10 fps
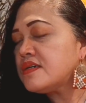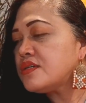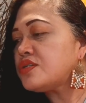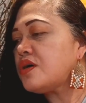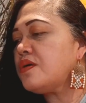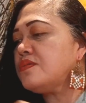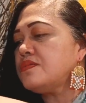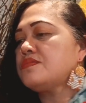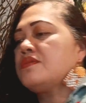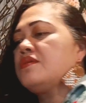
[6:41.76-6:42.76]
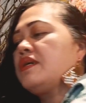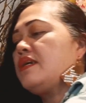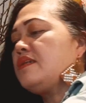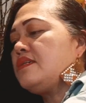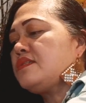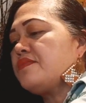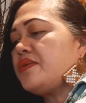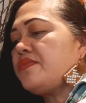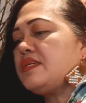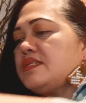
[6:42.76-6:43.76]
So it is
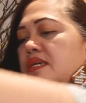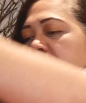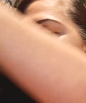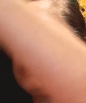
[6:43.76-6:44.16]
very easy.